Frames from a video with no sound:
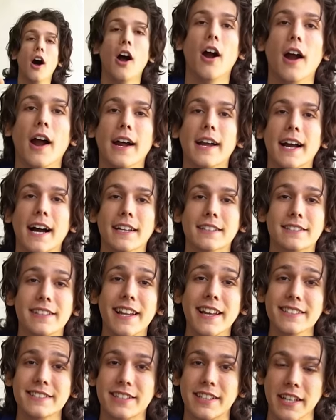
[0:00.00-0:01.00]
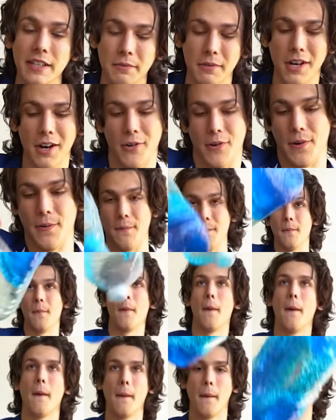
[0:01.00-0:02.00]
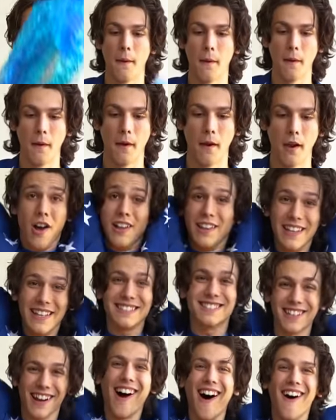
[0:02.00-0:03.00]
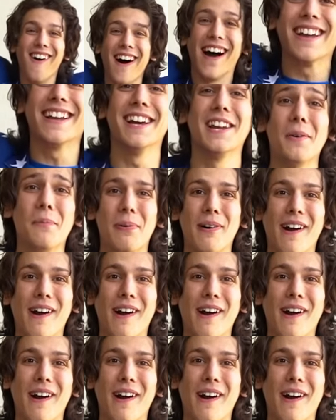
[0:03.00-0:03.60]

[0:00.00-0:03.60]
Alright guys, let's keep going. Let's go! I get a